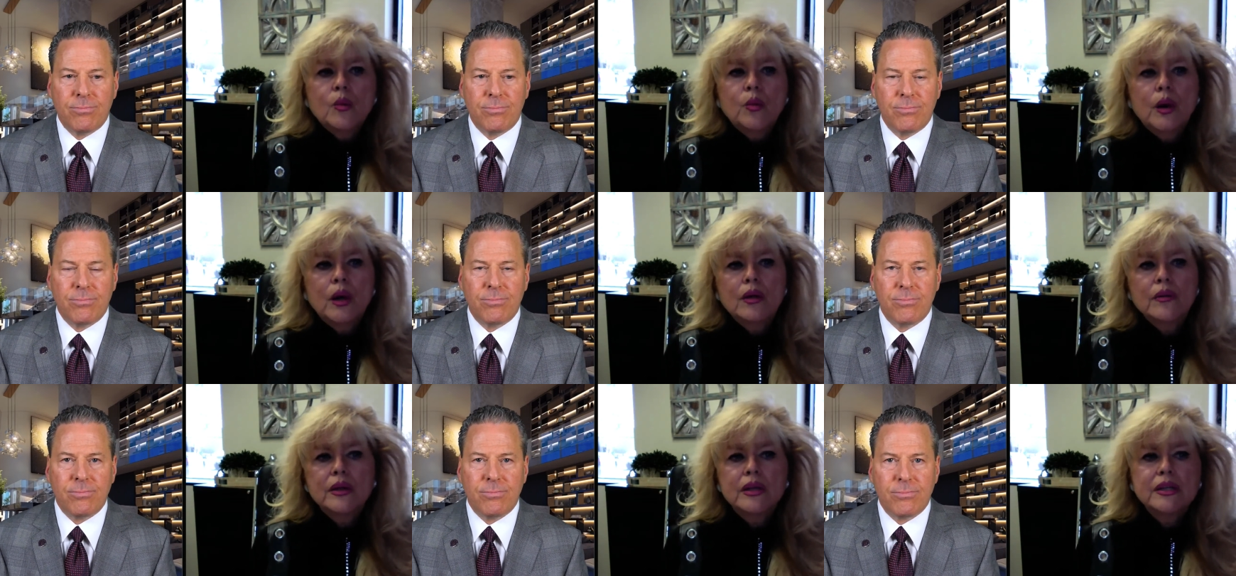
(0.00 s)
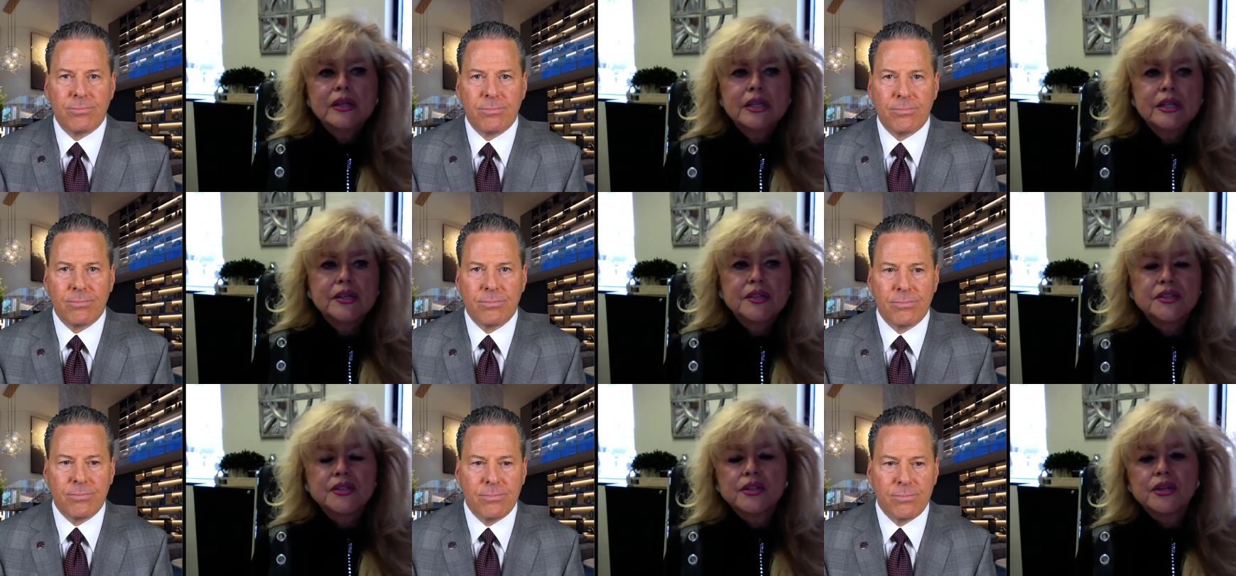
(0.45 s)
Speaker 1: Well, they
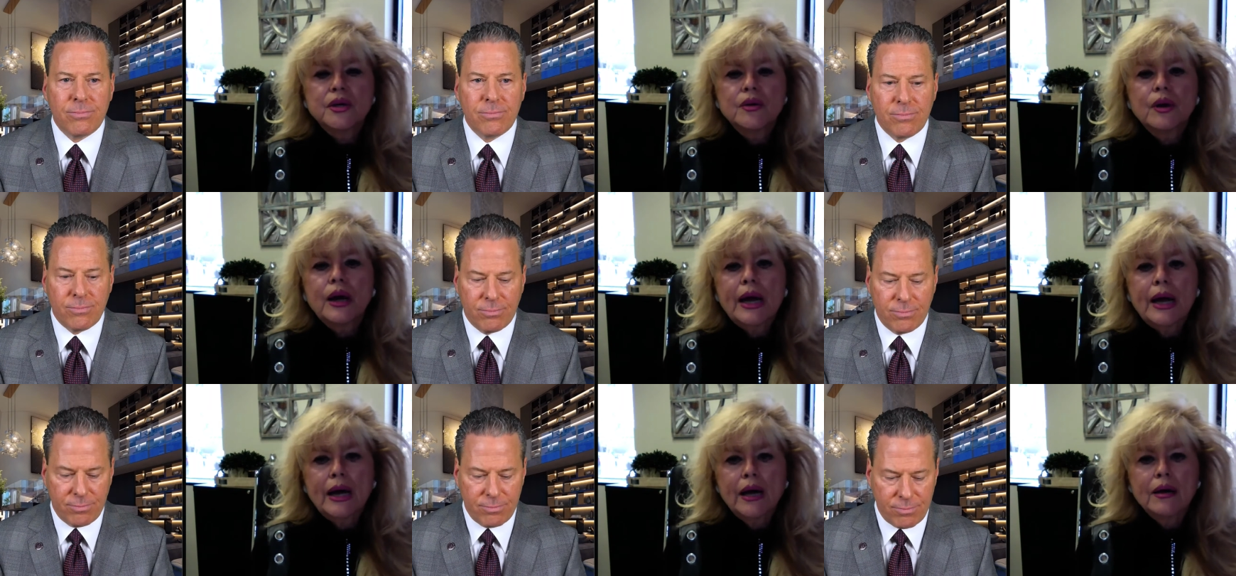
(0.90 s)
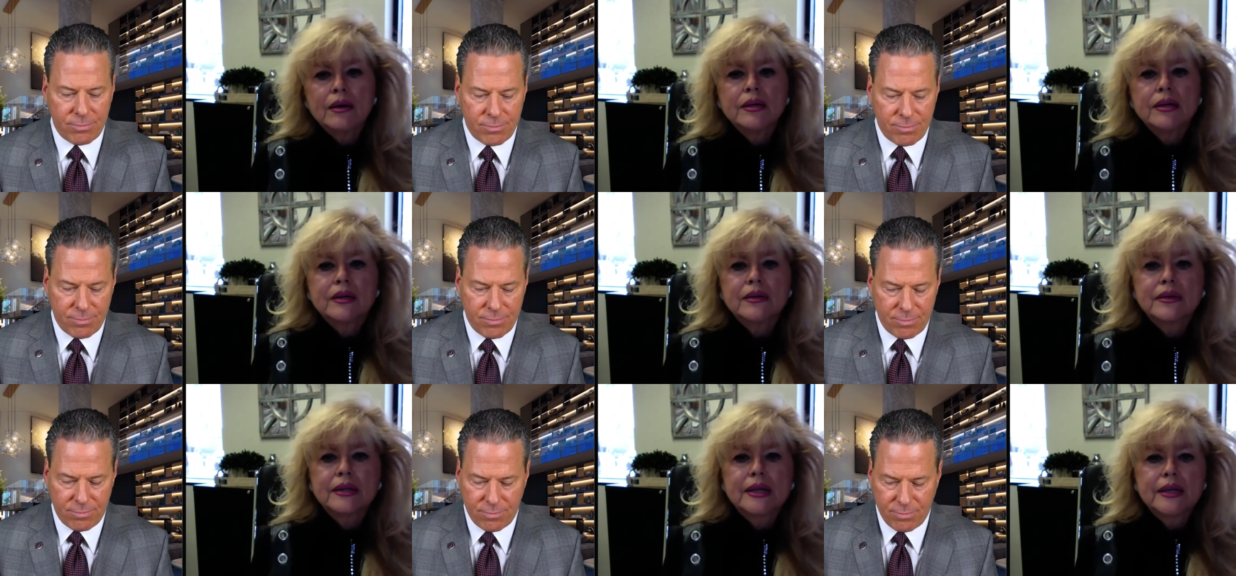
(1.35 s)
need to go
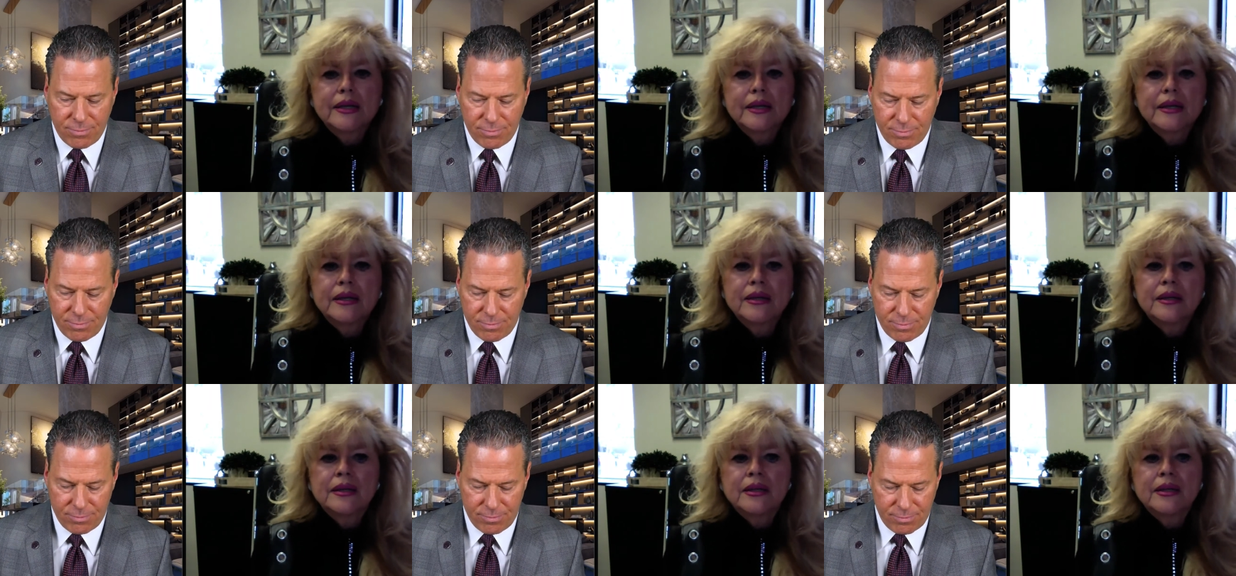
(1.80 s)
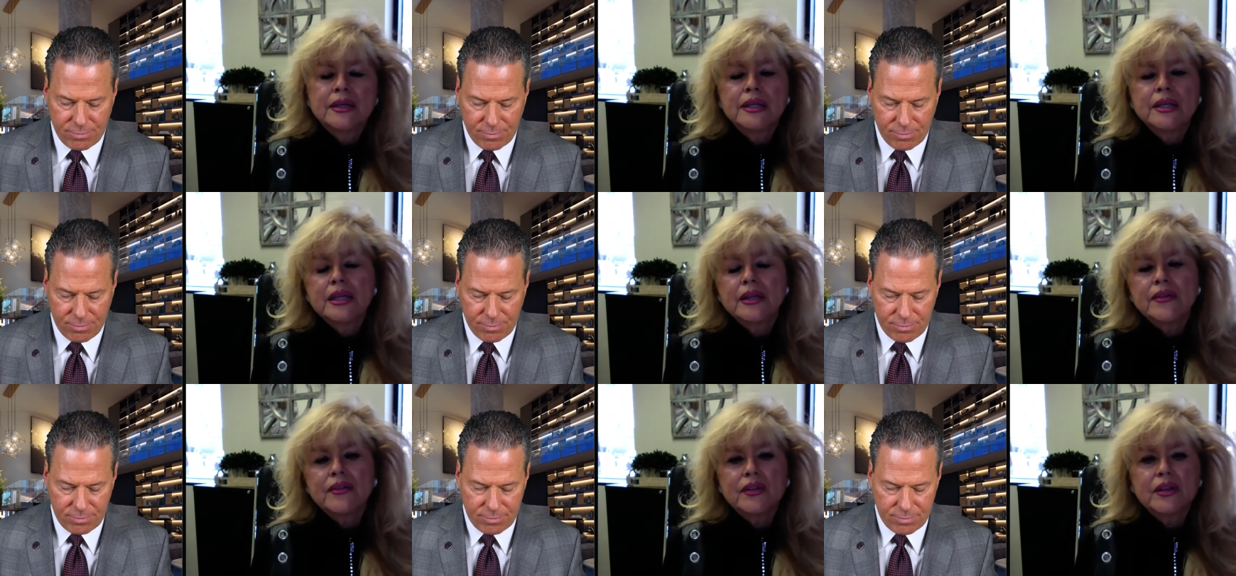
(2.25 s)
out and they
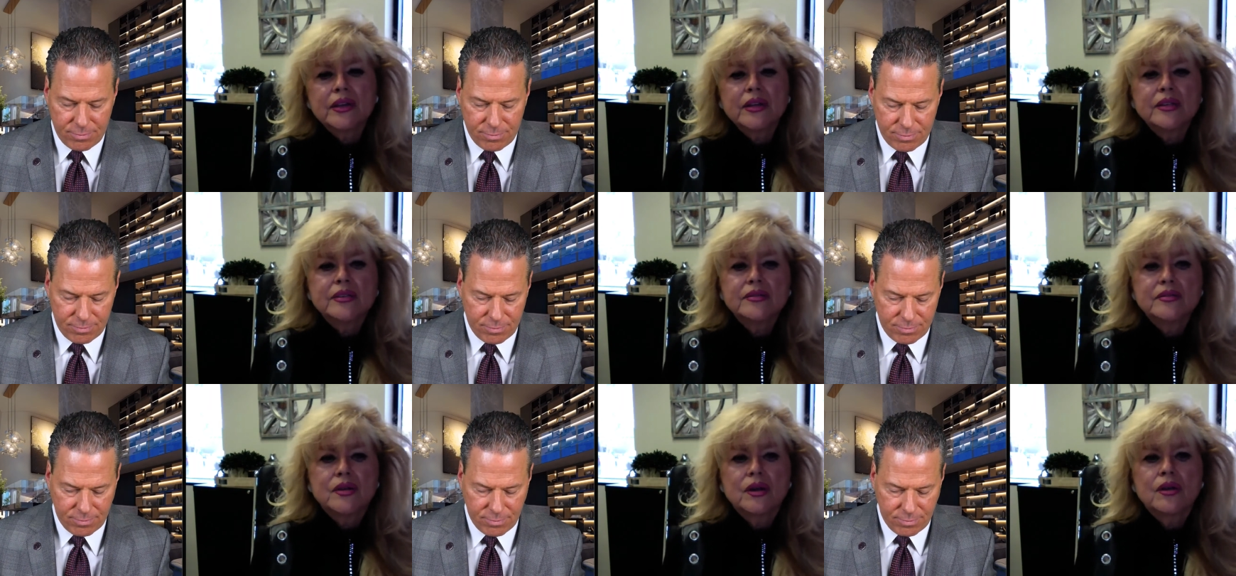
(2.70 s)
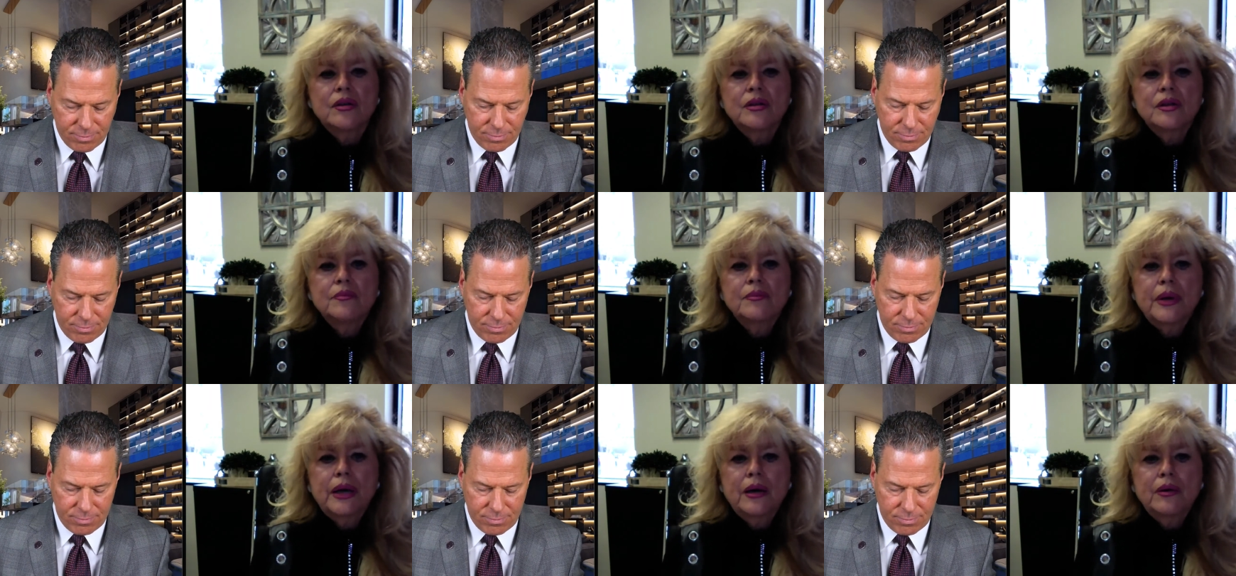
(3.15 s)
anything is
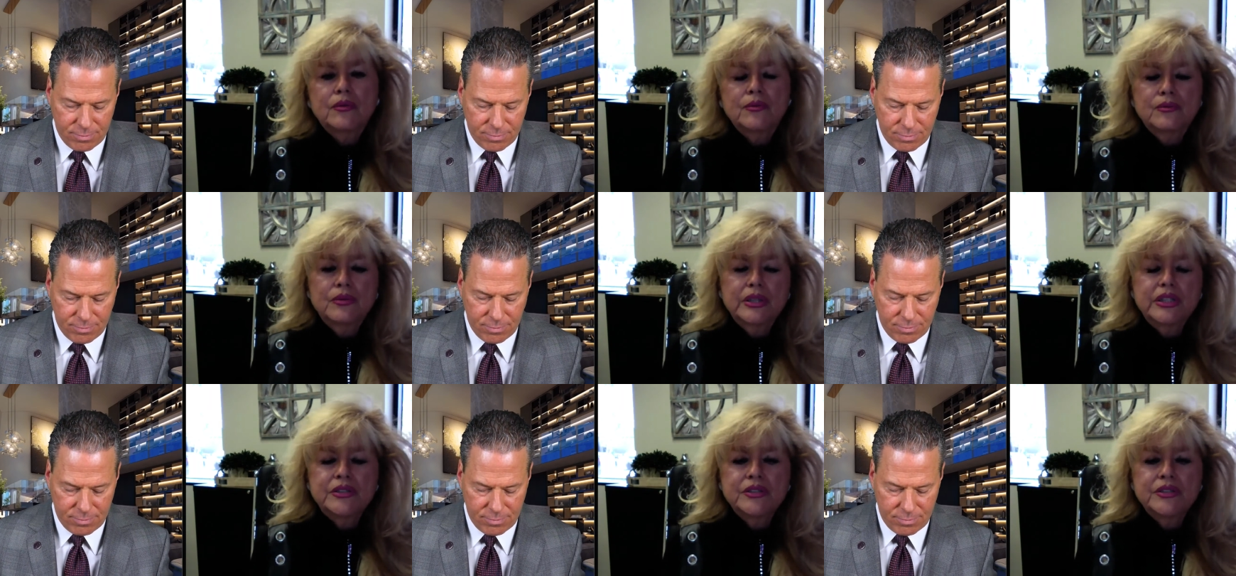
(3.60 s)
all about